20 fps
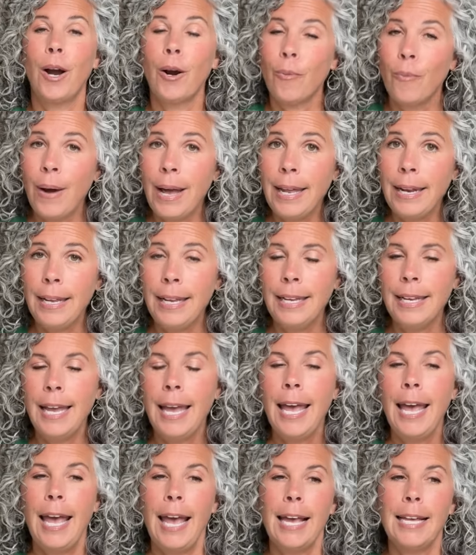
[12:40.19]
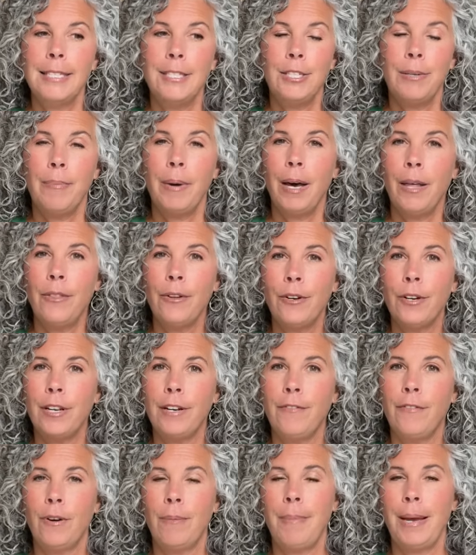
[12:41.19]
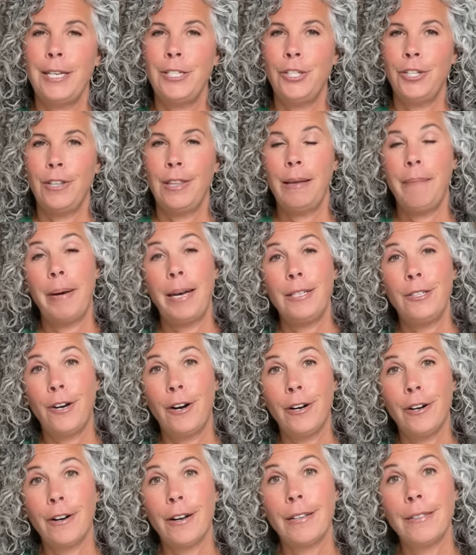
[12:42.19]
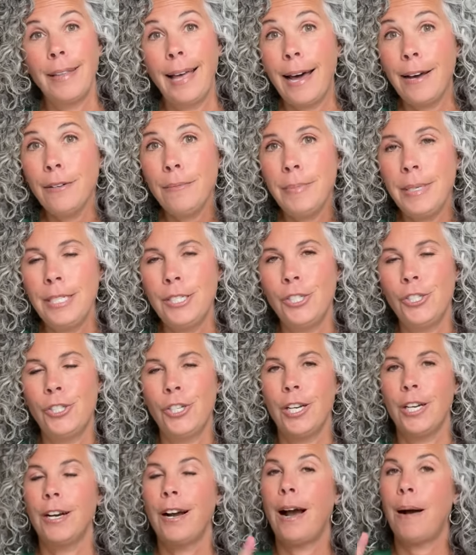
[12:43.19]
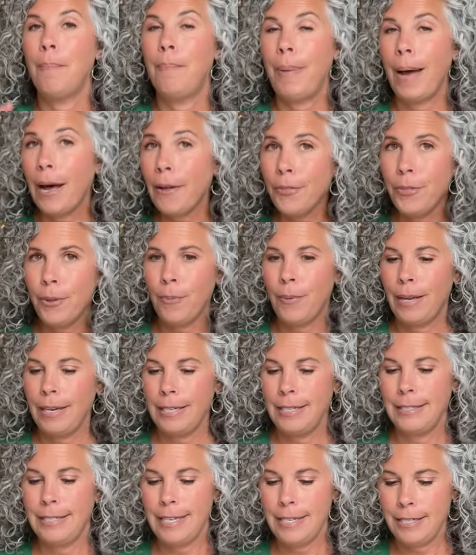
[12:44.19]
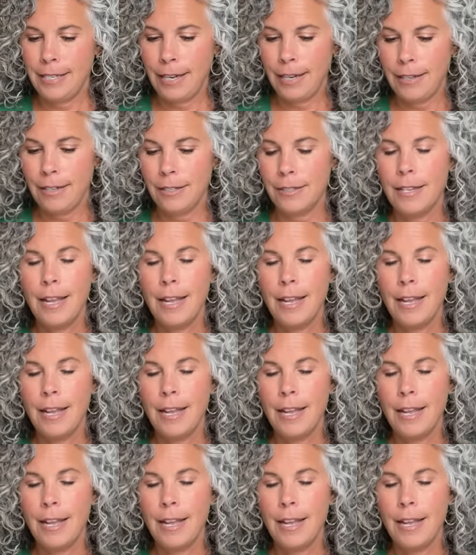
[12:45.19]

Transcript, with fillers: her wedding and some other information that my daughter allowed me to share about the wedding details.